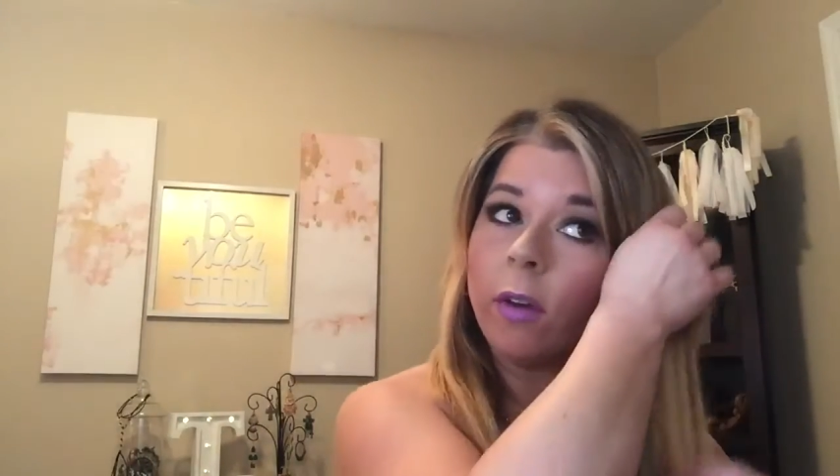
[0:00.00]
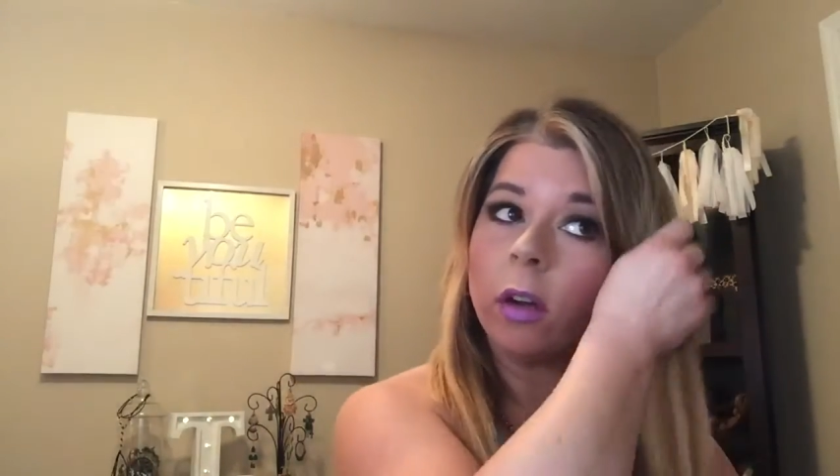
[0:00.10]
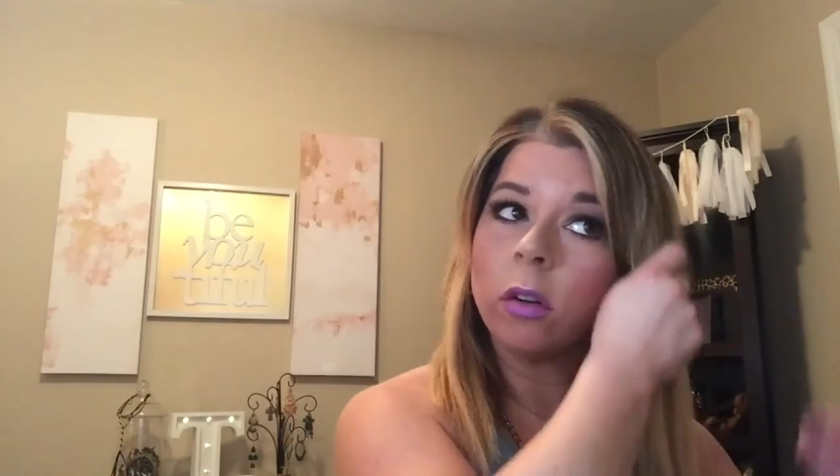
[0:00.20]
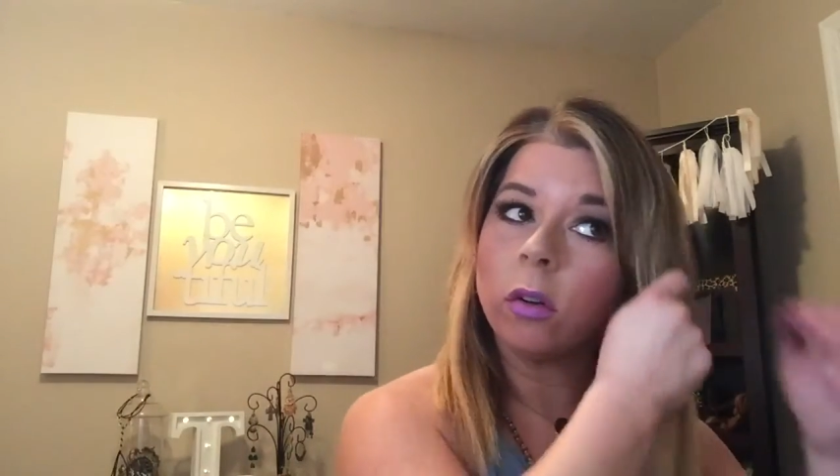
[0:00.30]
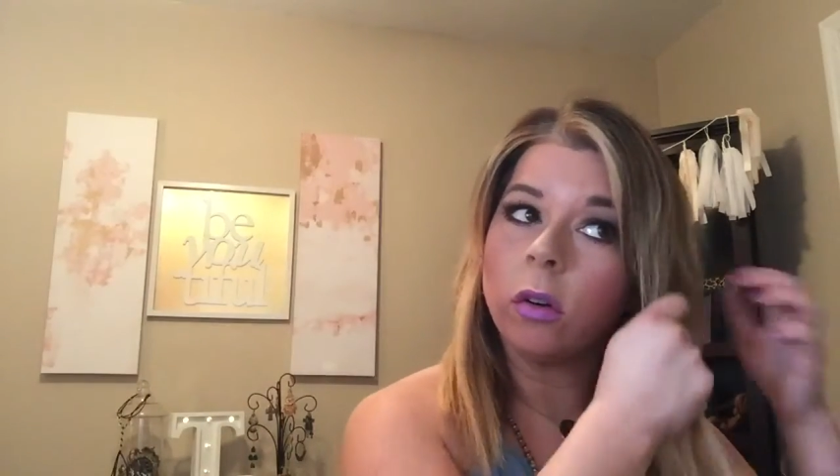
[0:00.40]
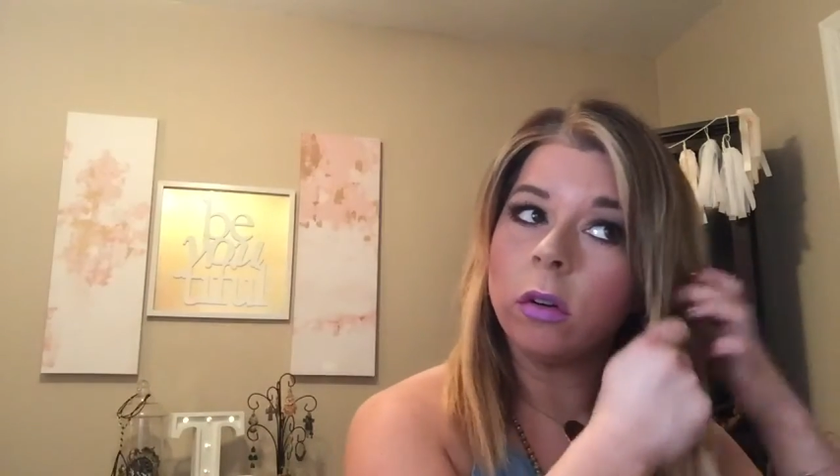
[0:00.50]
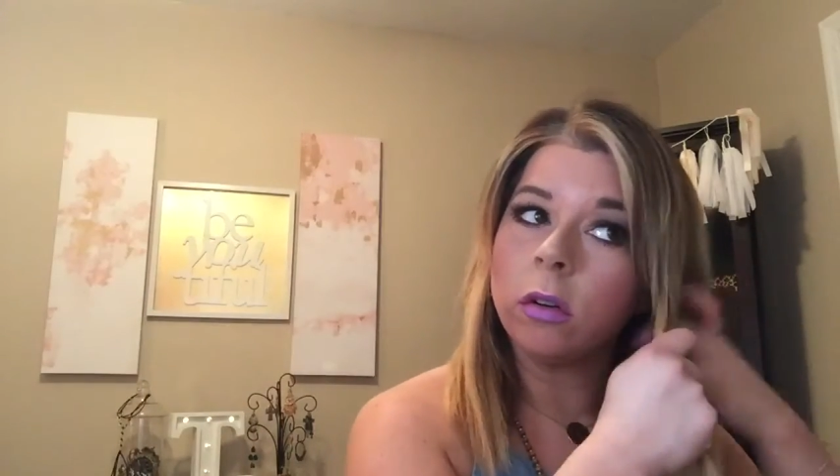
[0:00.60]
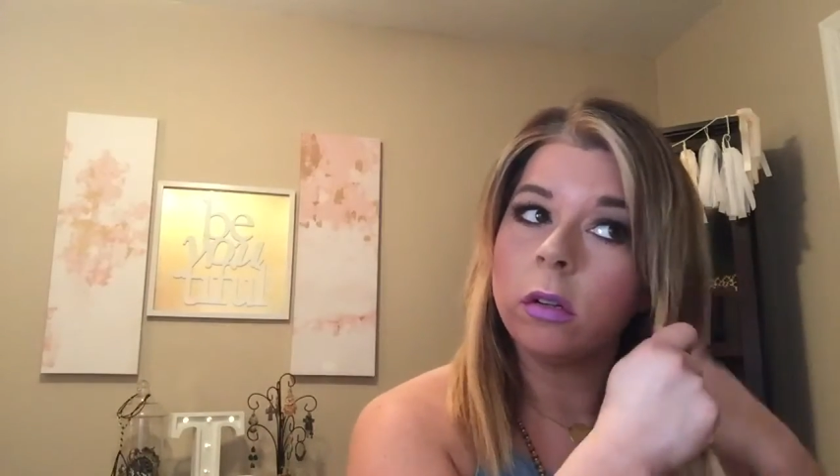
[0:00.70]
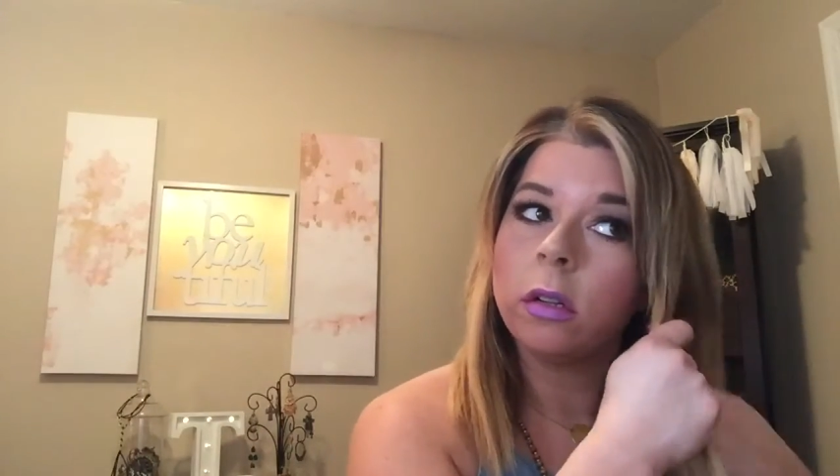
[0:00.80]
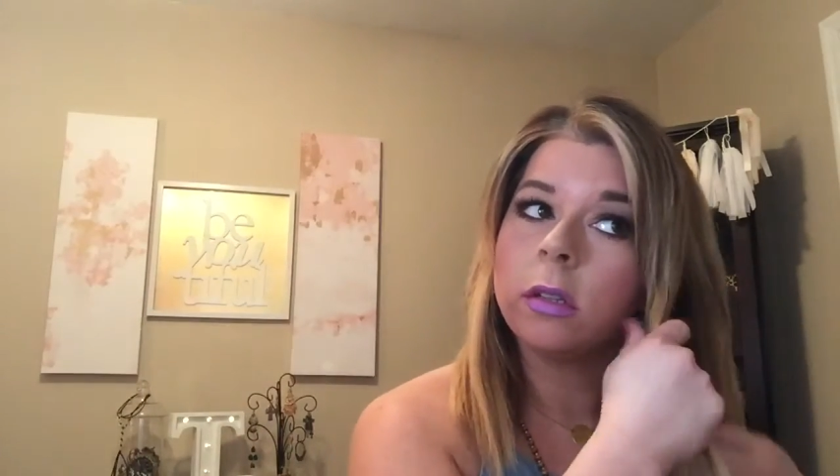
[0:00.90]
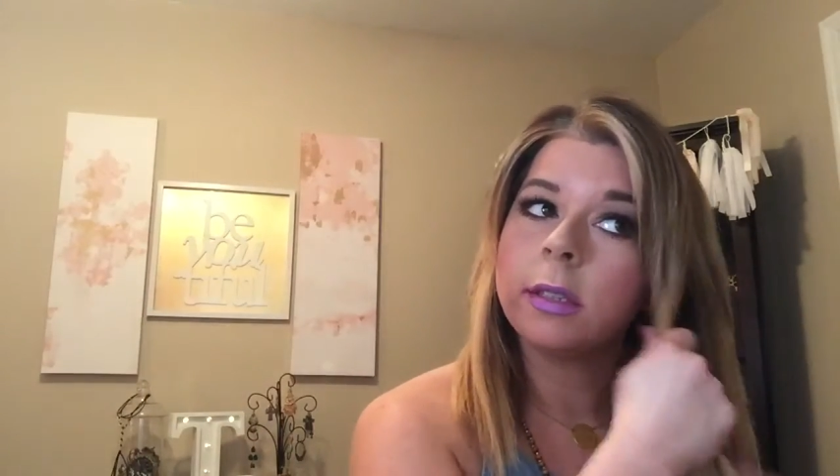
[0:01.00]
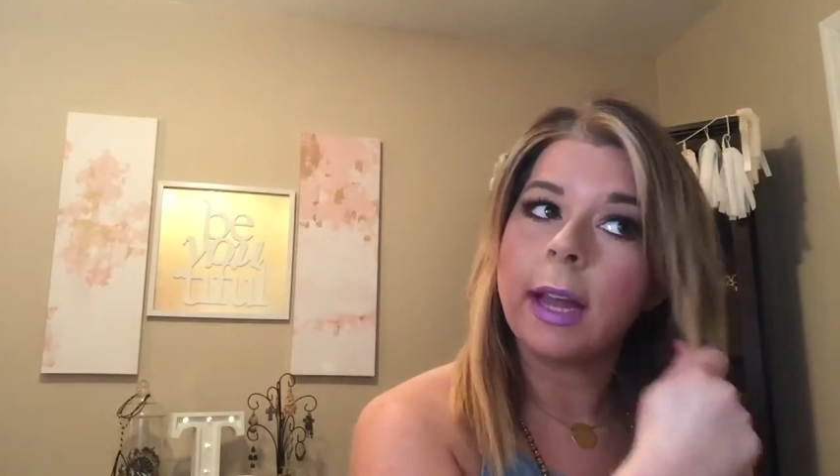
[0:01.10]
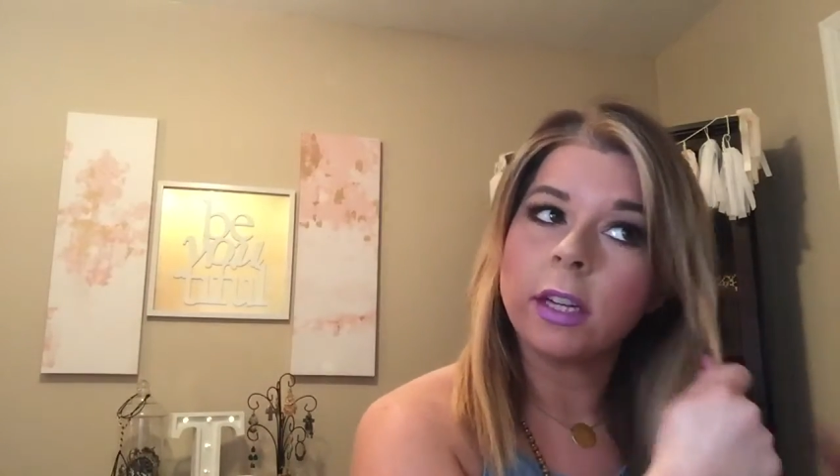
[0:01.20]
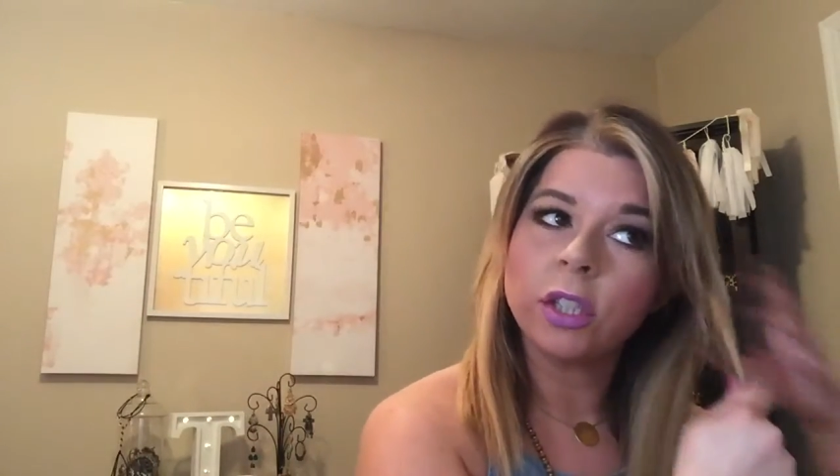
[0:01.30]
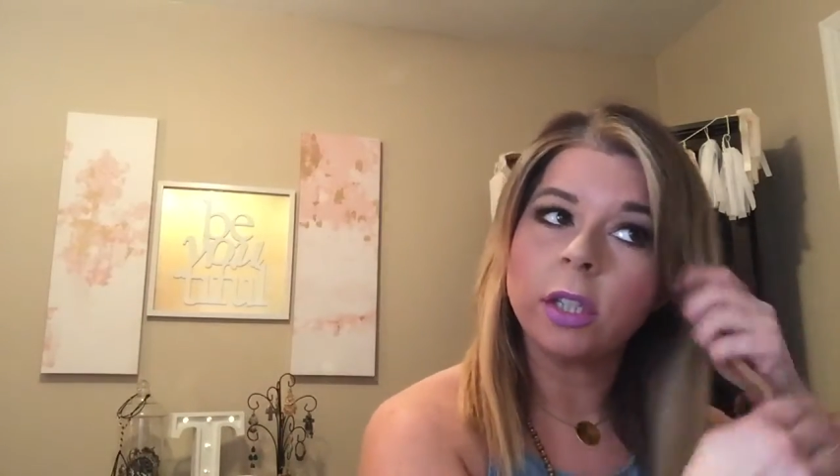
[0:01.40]
vertical
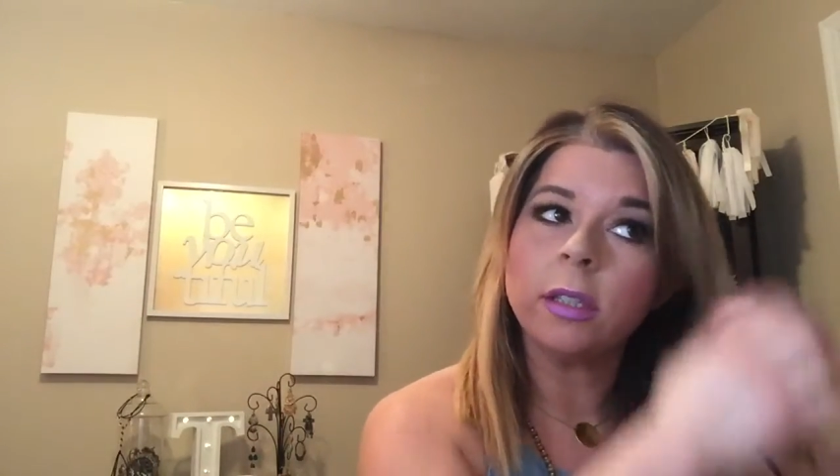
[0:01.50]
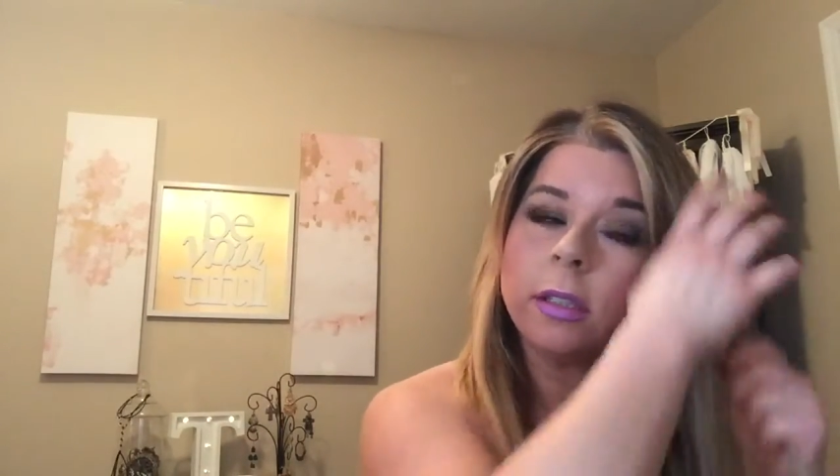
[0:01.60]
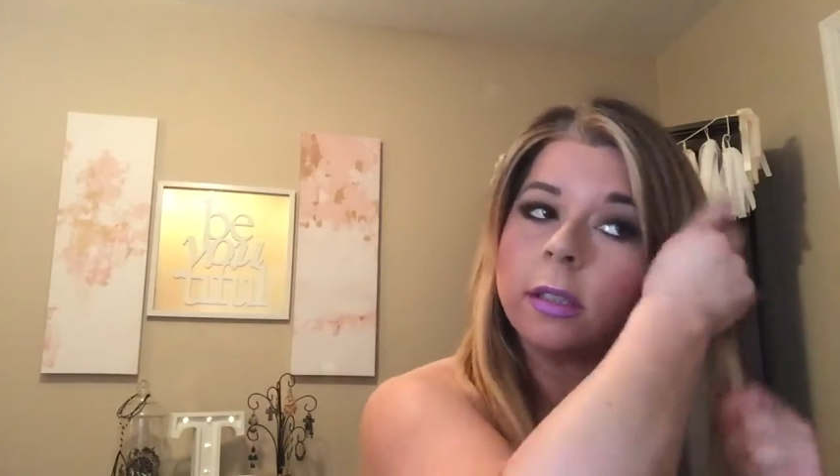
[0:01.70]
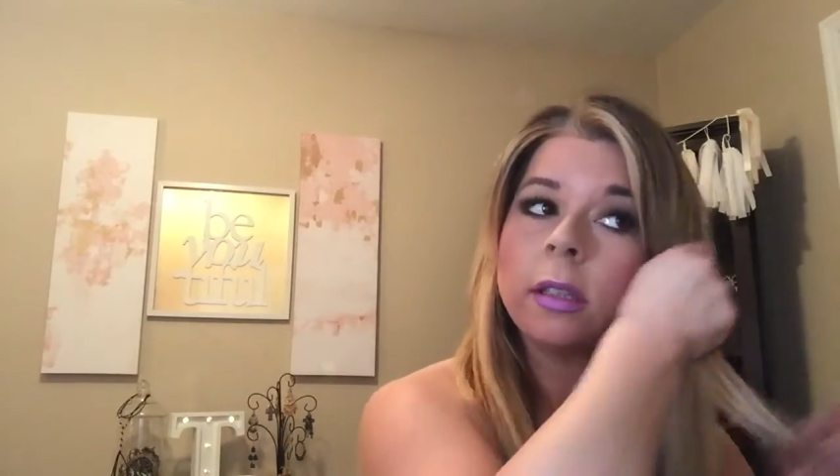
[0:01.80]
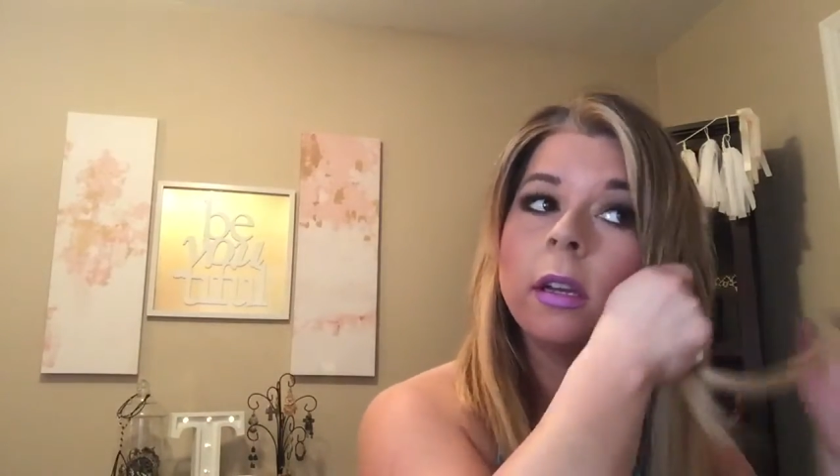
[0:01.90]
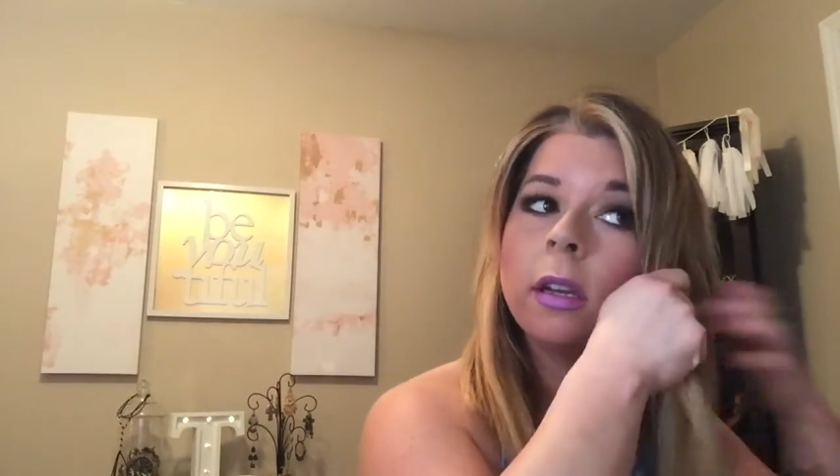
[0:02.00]
sections.